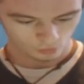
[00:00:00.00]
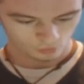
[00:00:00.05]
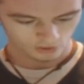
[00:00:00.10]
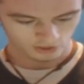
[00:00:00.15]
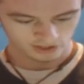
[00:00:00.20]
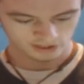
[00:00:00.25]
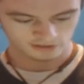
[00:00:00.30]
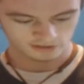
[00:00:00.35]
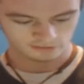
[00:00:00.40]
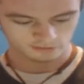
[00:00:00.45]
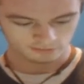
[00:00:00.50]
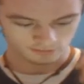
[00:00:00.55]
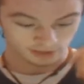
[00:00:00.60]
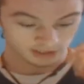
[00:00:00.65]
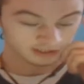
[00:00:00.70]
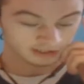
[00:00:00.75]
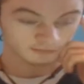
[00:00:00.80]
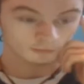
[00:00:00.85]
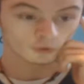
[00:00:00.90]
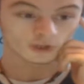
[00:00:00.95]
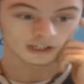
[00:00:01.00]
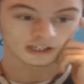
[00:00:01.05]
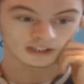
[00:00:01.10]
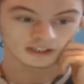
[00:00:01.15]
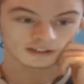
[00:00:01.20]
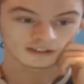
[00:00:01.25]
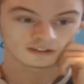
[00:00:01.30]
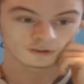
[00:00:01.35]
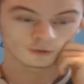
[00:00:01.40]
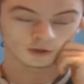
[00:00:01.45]
his his Morty
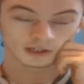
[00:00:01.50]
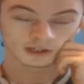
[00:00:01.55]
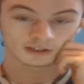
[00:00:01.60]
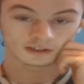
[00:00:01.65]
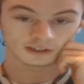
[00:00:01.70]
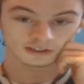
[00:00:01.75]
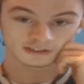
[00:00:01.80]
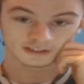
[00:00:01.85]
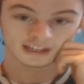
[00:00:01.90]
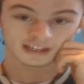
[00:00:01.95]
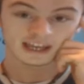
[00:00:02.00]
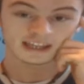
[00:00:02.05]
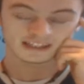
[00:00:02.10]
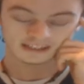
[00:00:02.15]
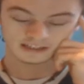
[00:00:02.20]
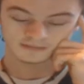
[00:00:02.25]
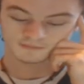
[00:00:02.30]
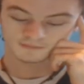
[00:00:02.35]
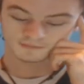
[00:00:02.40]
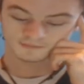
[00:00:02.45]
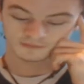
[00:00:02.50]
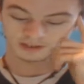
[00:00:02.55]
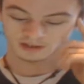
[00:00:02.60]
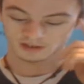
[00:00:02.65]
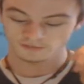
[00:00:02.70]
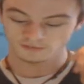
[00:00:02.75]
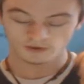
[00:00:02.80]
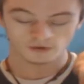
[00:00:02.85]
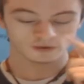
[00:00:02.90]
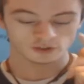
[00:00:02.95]
is quite snazzy.
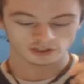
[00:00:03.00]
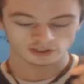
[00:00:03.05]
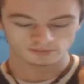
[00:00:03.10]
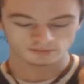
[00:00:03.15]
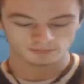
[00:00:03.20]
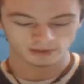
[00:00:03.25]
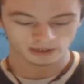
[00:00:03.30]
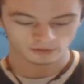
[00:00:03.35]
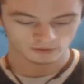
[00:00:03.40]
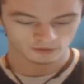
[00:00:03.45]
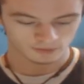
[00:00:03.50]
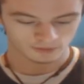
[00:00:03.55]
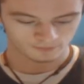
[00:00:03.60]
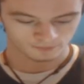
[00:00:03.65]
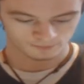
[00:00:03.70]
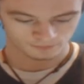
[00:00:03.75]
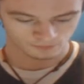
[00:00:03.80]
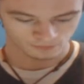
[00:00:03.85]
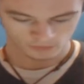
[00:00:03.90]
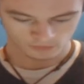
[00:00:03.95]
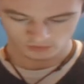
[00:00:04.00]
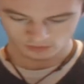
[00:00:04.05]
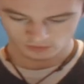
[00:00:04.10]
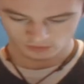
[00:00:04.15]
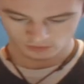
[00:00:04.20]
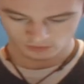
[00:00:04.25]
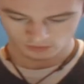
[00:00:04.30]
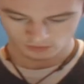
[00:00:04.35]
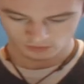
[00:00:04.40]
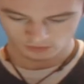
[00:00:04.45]
Very nice beard.
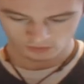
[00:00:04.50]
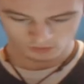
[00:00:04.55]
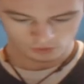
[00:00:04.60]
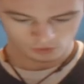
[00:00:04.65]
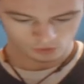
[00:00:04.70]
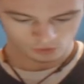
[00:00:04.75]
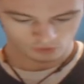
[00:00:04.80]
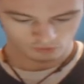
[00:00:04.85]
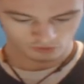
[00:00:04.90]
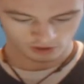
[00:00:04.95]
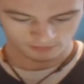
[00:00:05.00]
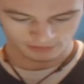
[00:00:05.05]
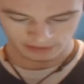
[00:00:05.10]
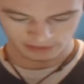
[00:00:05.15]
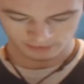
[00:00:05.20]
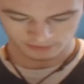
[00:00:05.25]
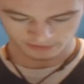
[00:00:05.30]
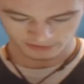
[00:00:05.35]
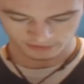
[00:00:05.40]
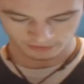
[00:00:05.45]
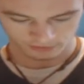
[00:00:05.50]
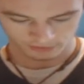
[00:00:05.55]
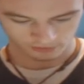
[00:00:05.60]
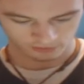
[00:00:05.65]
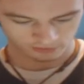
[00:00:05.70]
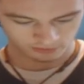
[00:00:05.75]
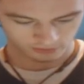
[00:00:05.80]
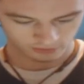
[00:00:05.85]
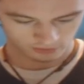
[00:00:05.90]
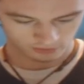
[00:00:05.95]
Ooh, rock paper scissors.